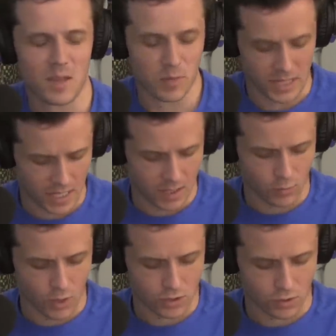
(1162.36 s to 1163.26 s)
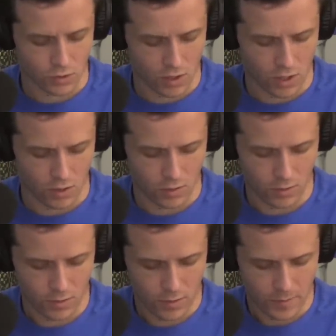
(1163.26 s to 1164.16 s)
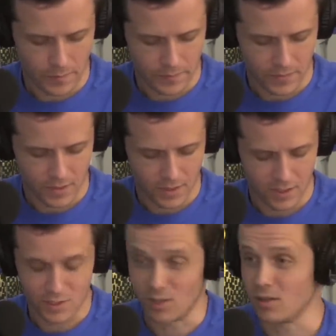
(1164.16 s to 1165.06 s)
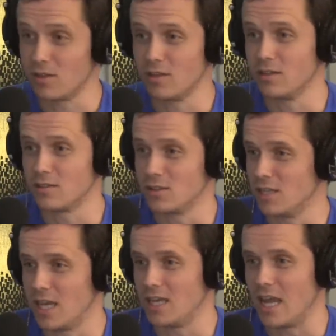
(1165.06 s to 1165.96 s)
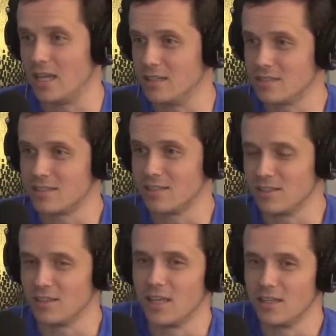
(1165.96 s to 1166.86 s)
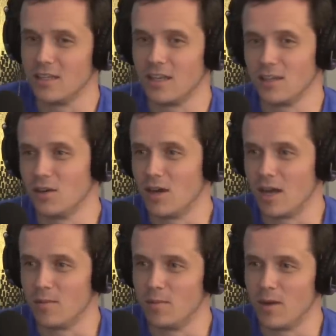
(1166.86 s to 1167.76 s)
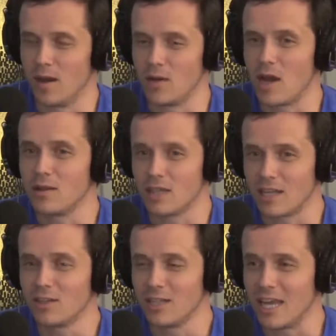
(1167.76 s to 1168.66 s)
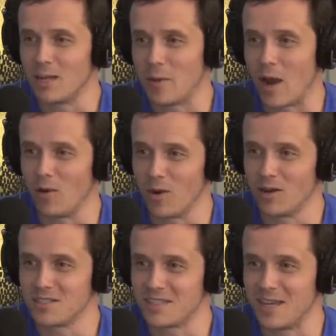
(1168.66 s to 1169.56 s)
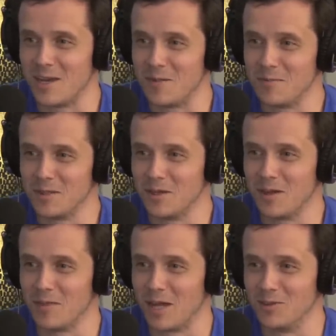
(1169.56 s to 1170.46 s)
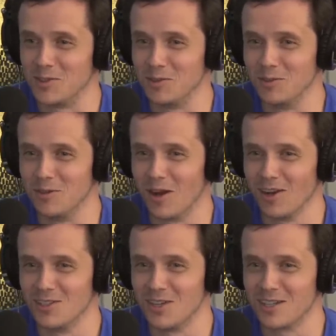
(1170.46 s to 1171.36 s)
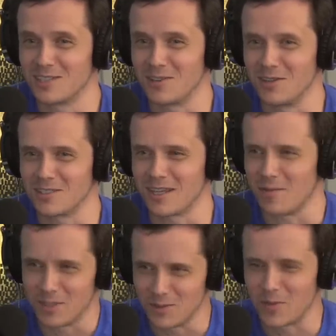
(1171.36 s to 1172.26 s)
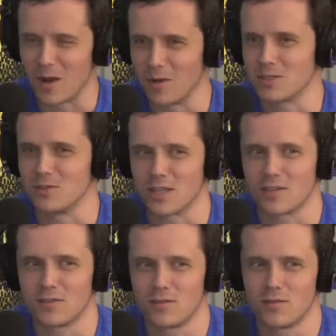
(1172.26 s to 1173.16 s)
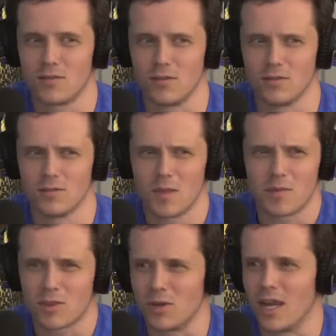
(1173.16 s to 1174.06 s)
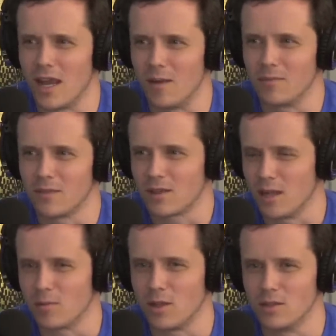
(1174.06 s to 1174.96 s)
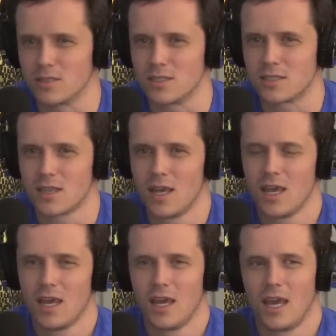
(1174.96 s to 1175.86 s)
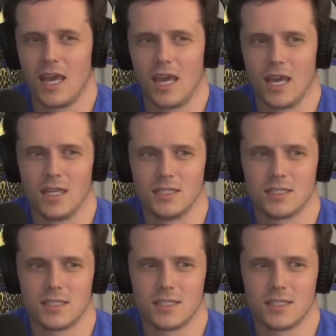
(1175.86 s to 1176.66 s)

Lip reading: But then Russell Crowe. So the night ends, and I literally ate a power bar to stay up. I don't do hard drugs, so I was like, I'm gonna do a power bar. So it was like maybe 3 a.m. The club closes, and